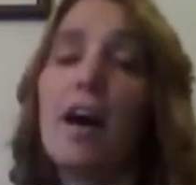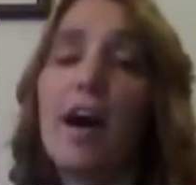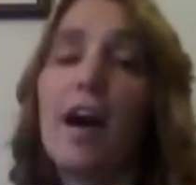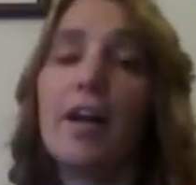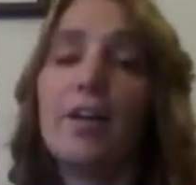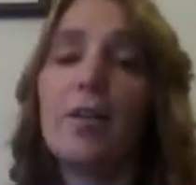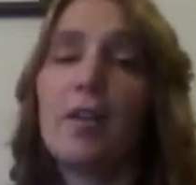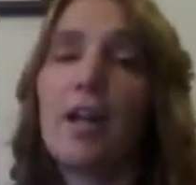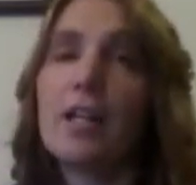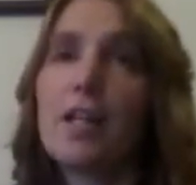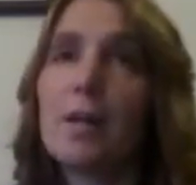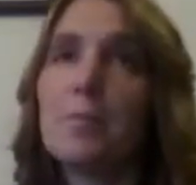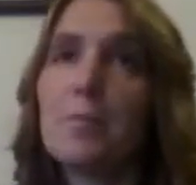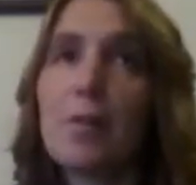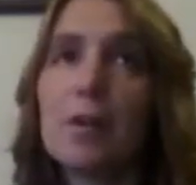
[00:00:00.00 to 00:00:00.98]
I know a lot of
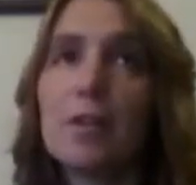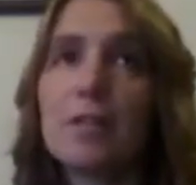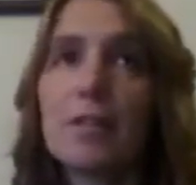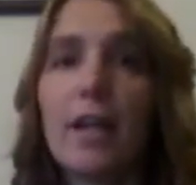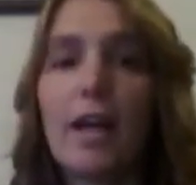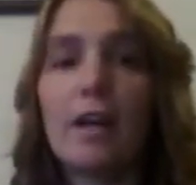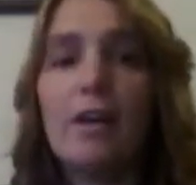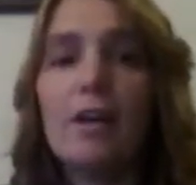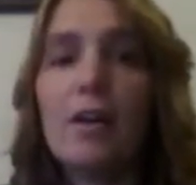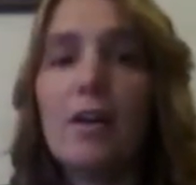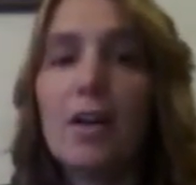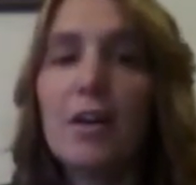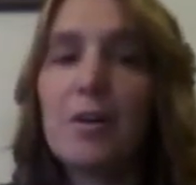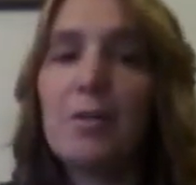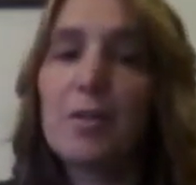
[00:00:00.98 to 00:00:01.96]
times parents are like, oh,
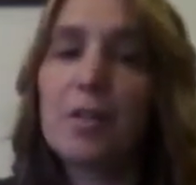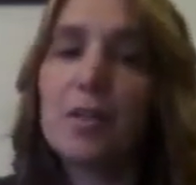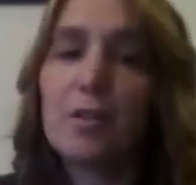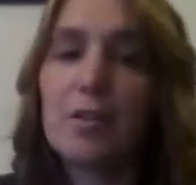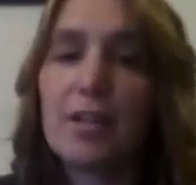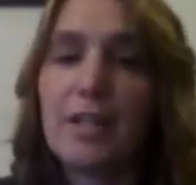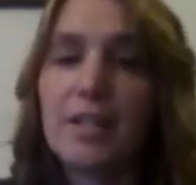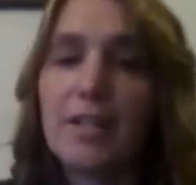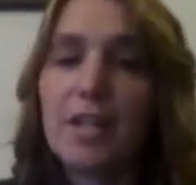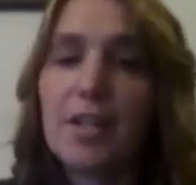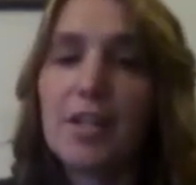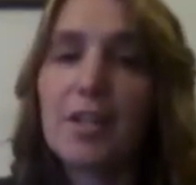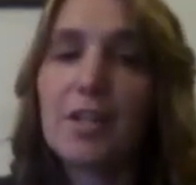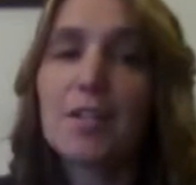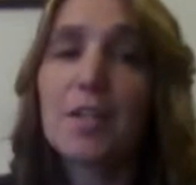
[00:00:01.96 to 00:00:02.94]
I don't want to do any
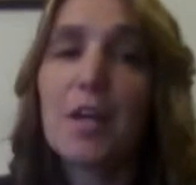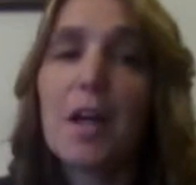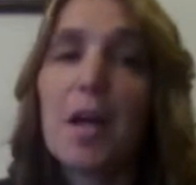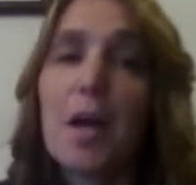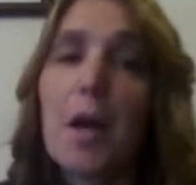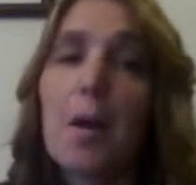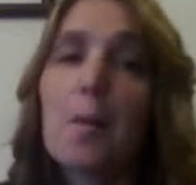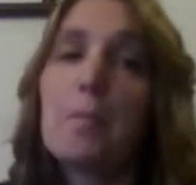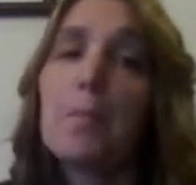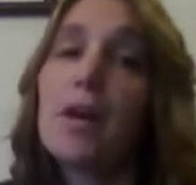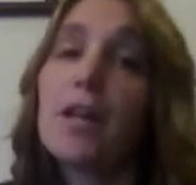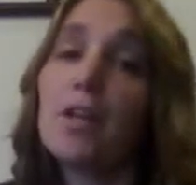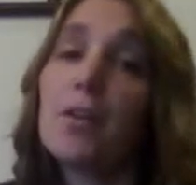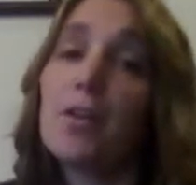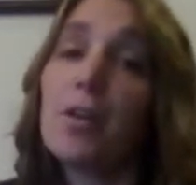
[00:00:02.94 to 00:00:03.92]
stickers,
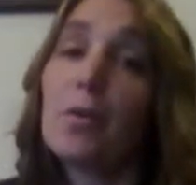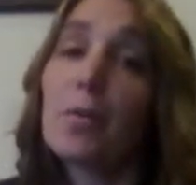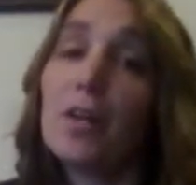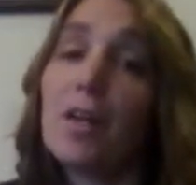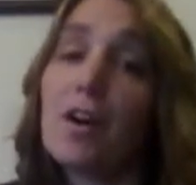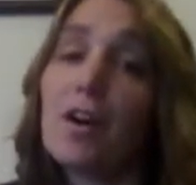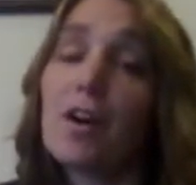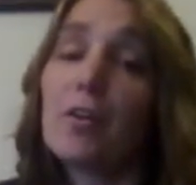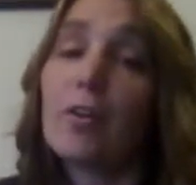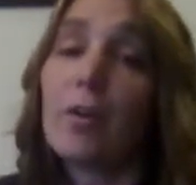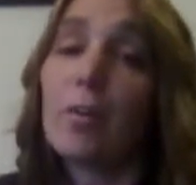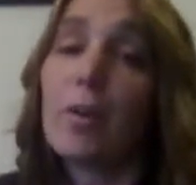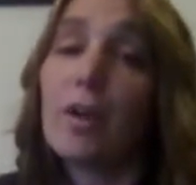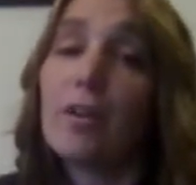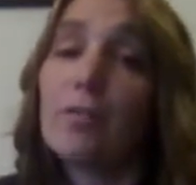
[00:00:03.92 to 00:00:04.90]
but you know, they really are a
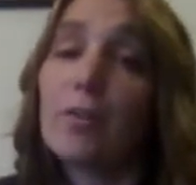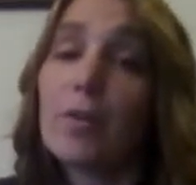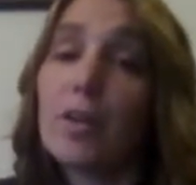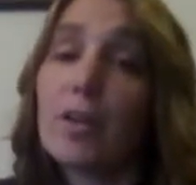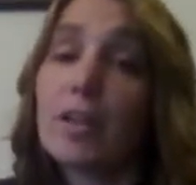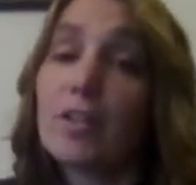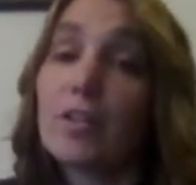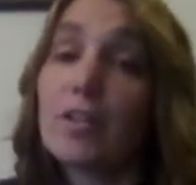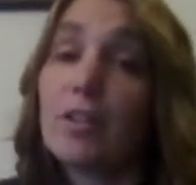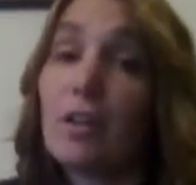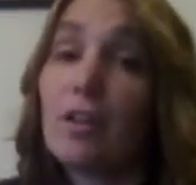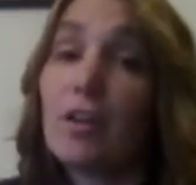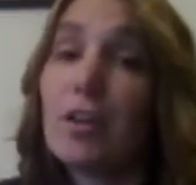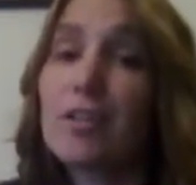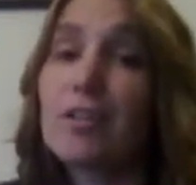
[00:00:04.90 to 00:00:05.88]
great way for kids to
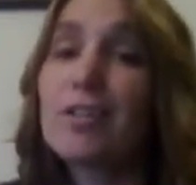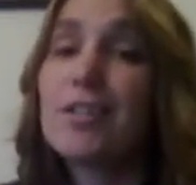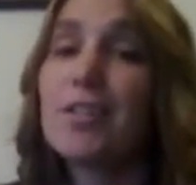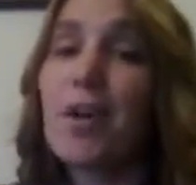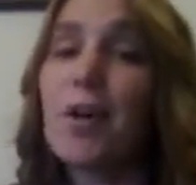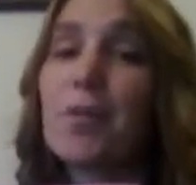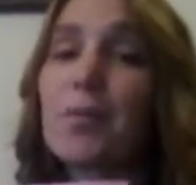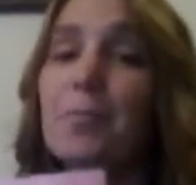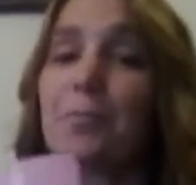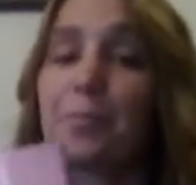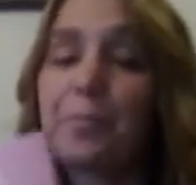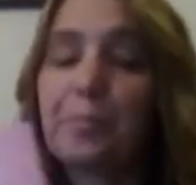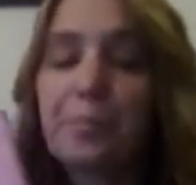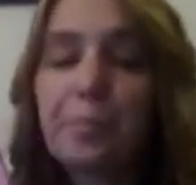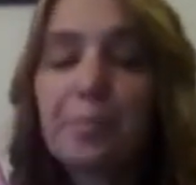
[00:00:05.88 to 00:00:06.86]
learn. So,
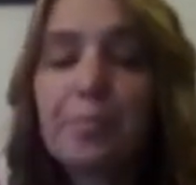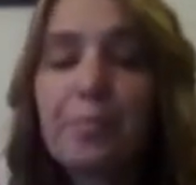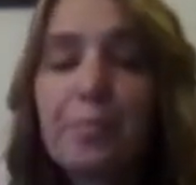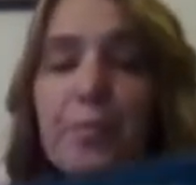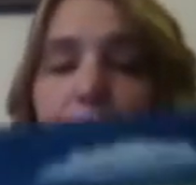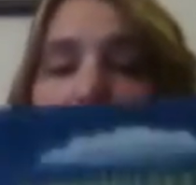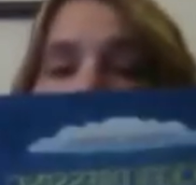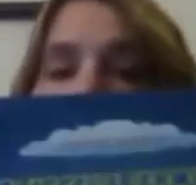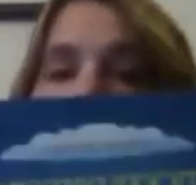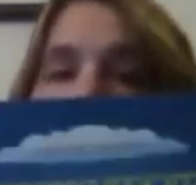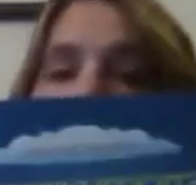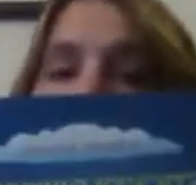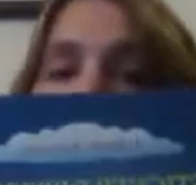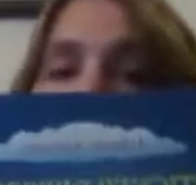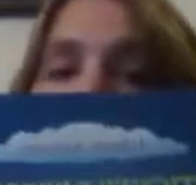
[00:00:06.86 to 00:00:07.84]
and
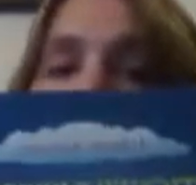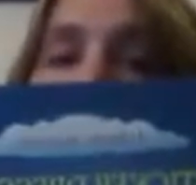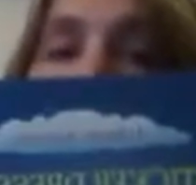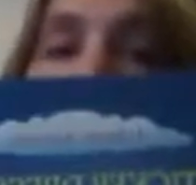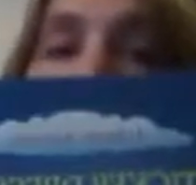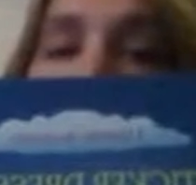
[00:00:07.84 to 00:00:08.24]
then now they've even